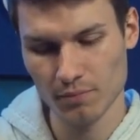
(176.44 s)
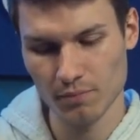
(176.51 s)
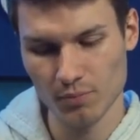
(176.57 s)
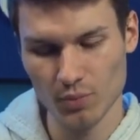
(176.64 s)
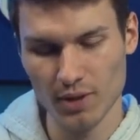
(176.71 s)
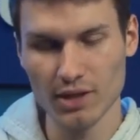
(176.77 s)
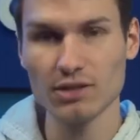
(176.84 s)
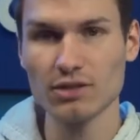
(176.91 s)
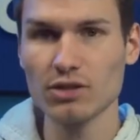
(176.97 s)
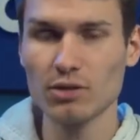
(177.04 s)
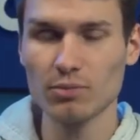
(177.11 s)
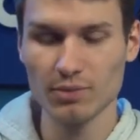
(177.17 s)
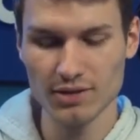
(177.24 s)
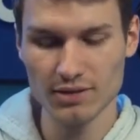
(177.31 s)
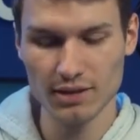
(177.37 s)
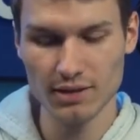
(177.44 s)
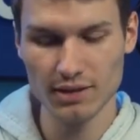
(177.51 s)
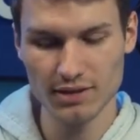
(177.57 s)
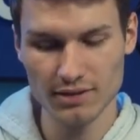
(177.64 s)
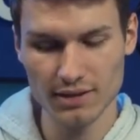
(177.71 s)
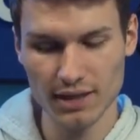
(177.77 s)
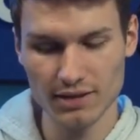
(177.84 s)
What is still missing
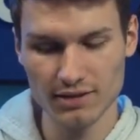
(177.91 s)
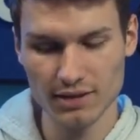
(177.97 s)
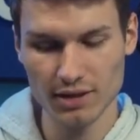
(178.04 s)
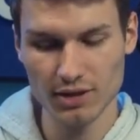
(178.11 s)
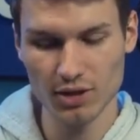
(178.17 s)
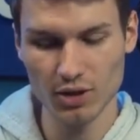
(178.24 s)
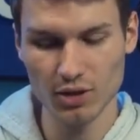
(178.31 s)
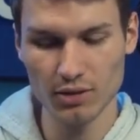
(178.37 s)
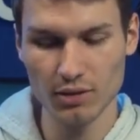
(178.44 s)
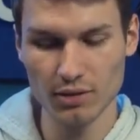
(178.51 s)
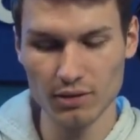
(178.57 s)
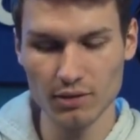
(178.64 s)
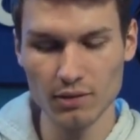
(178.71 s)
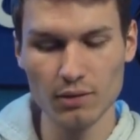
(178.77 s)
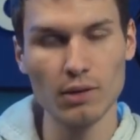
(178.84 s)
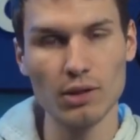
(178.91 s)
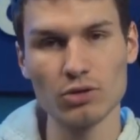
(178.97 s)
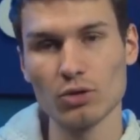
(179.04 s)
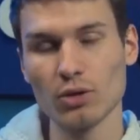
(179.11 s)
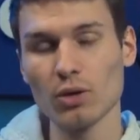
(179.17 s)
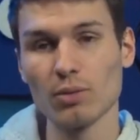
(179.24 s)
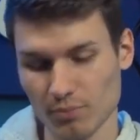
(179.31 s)
is the SD card. It
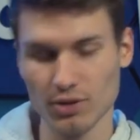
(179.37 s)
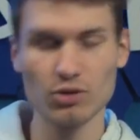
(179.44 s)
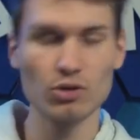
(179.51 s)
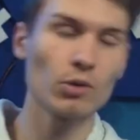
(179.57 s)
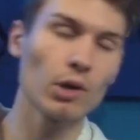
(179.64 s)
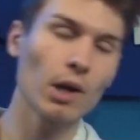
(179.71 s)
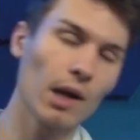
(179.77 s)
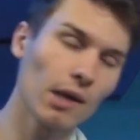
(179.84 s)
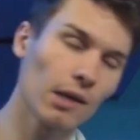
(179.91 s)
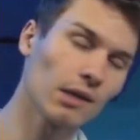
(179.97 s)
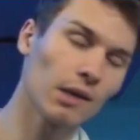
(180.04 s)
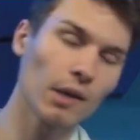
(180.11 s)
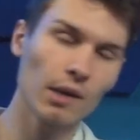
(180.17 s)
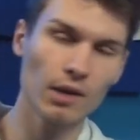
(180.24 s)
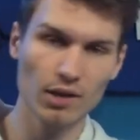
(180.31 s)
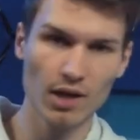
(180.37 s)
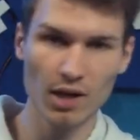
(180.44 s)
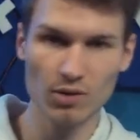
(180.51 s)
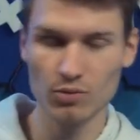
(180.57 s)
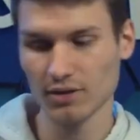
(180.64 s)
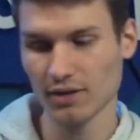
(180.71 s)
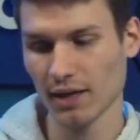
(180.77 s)
should not be too large.
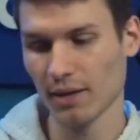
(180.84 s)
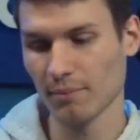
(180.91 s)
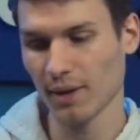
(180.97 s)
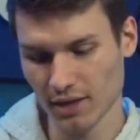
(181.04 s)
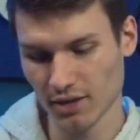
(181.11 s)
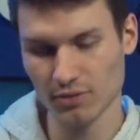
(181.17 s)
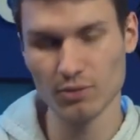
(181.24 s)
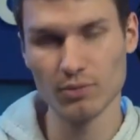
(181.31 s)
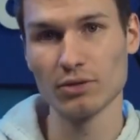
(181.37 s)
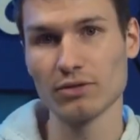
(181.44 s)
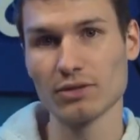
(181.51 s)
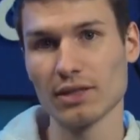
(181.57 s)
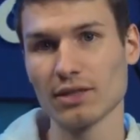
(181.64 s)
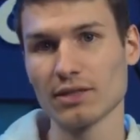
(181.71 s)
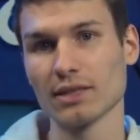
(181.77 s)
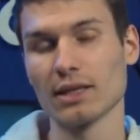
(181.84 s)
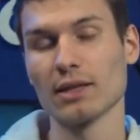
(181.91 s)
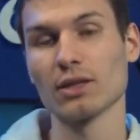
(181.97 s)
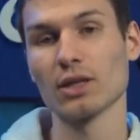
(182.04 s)
I would say a maximum of 16